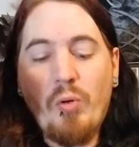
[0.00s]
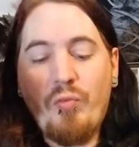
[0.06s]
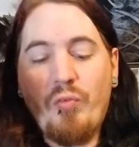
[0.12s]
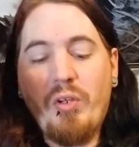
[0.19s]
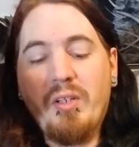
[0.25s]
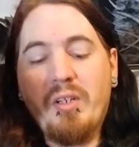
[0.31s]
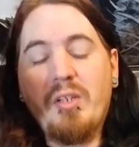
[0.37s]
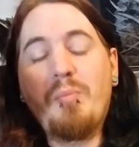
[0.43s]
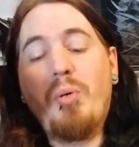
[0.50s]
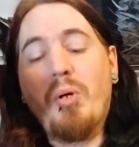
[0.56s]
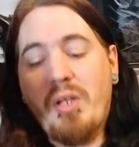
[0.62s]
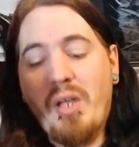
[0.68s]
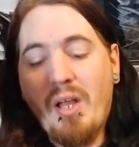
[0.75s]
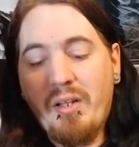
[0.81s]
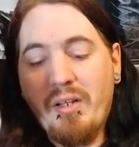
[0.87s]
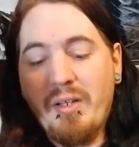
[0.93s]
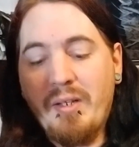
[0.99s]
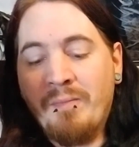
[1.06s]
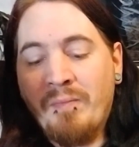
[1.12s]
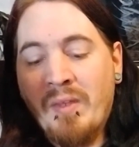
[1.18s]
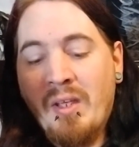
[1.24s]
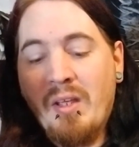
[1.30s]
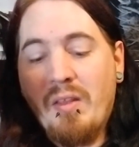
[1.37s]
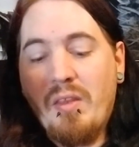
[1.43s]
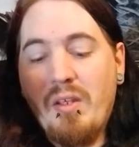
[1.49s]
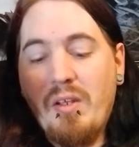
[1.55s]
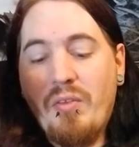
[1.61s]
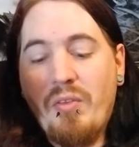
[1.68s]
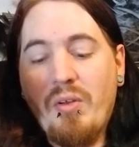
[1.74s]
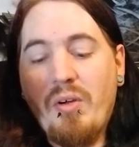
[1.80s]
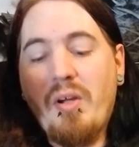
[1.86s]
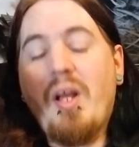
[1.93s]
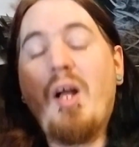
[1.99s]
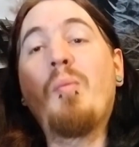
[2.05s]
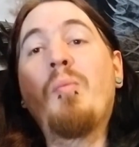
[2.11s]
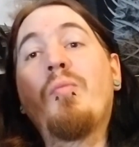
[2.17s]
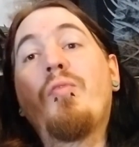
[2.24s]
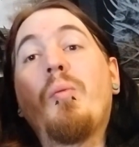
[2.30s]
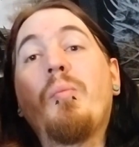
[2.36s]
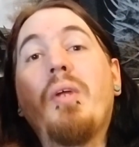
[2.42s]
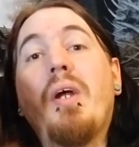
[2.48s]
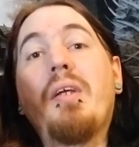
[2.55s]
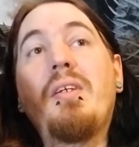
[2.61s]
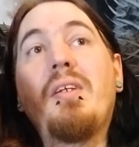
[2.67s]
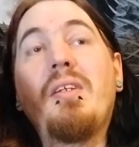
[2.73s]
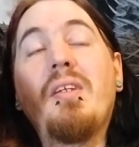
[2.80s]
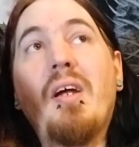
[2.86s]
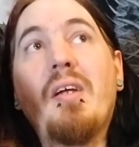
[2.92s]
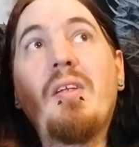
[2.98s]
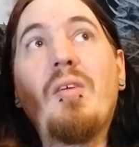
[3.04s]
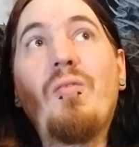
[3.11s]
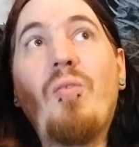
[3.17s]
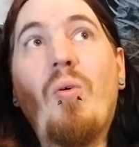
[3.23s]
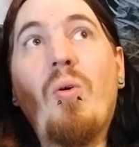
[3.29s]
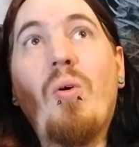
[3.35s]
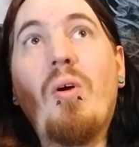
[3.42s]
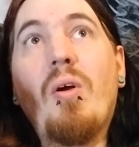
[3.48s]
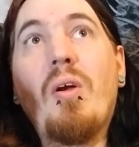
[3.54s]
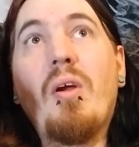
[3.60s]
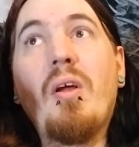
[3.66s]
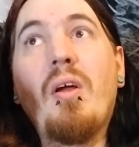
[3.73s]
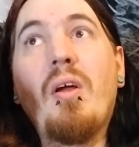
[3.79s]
Finland Perkele, the third album from 1994,